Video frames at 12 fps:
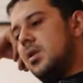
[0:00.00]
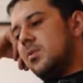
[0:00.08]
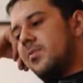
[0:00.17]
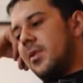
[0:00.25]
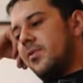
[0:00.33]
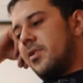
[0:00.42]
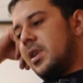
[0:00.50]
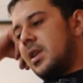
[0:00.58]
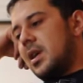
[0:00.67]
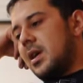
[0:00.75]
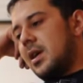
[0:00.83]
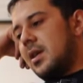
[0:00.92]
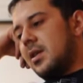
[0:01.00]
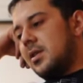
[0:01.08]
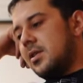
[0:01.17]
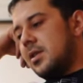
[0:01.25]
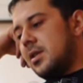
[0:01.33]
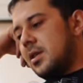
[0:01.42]
with my friend Hack.
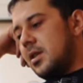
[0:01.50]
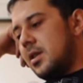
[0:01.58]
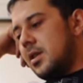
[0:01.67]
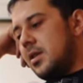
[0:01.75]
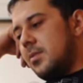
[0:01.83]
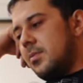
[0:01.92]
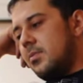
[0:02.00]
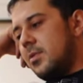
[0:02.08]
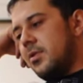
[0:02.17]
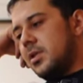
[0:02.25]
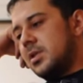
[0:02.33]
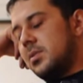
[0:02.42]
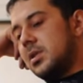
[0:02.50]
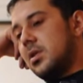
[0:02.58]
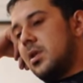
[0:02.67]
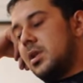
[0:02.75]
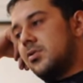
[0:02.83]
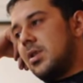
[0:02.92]
We were at Swiss
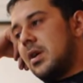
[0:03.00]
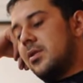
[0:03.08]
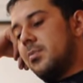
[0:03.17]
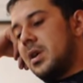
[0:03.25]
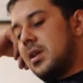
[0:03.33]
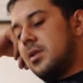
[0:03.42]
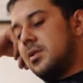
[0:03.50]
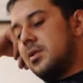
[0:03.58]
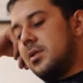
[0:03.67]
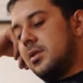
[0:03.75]
Cottage Roundabout.